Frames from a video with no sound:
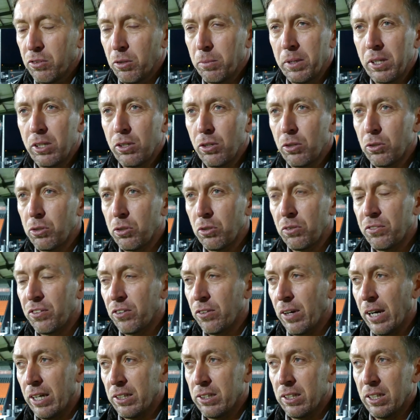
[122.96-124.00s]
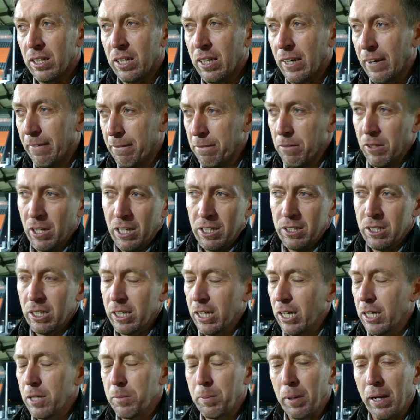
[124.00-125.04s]
to be crucial for us, and he's a
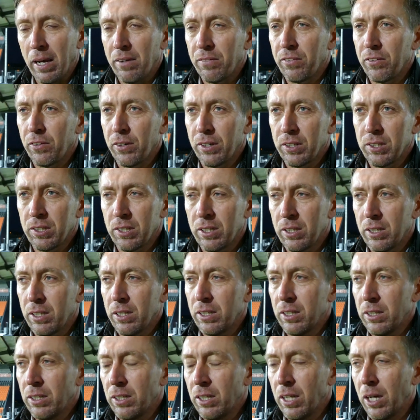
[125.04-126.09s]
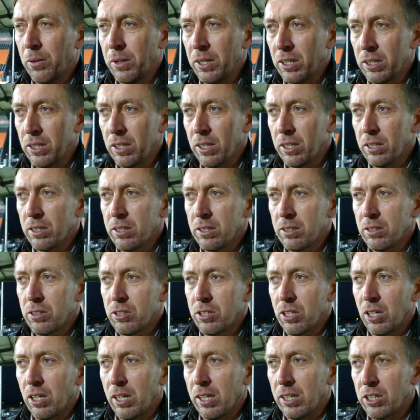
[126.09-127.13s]
key player for us. And you know, he's
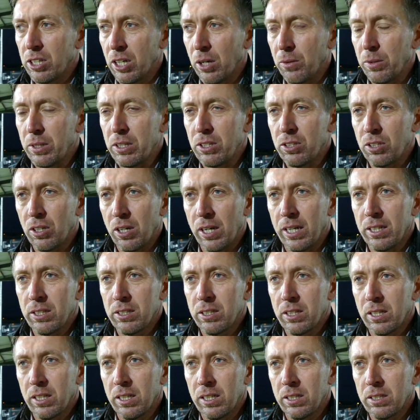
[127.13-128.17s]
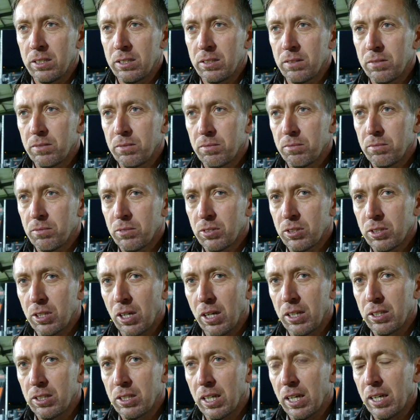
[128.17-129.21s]
certainly showing signs that he's
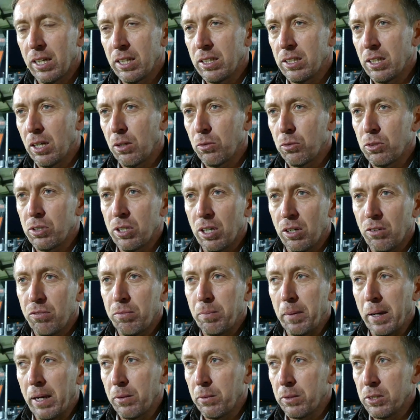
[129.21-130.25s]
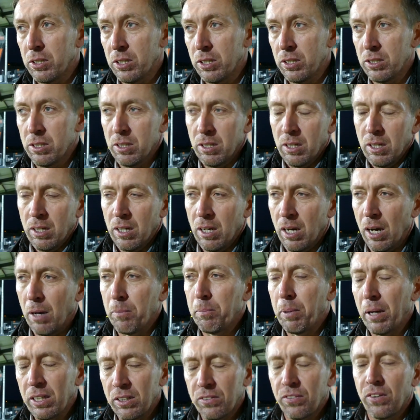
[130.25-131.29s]
starting to get his old self back, which is, I'm
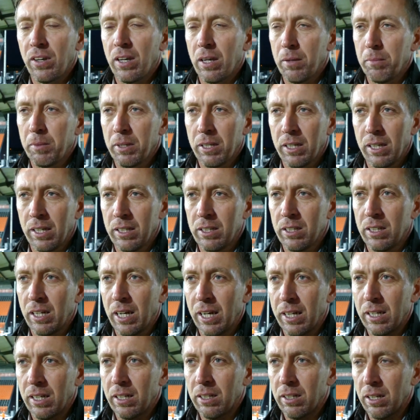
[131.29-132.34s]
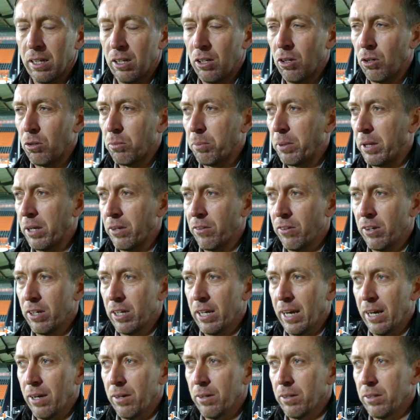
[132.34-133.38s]
pleased for him at the end of the day. A long period
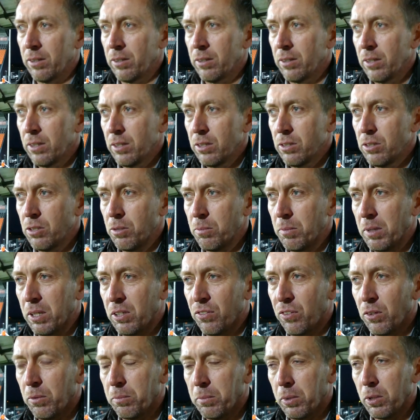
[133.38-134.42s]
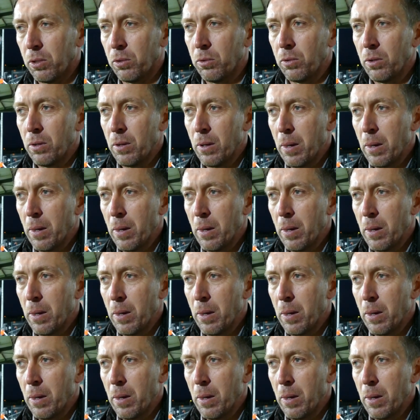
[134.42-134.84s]
out, and to miss football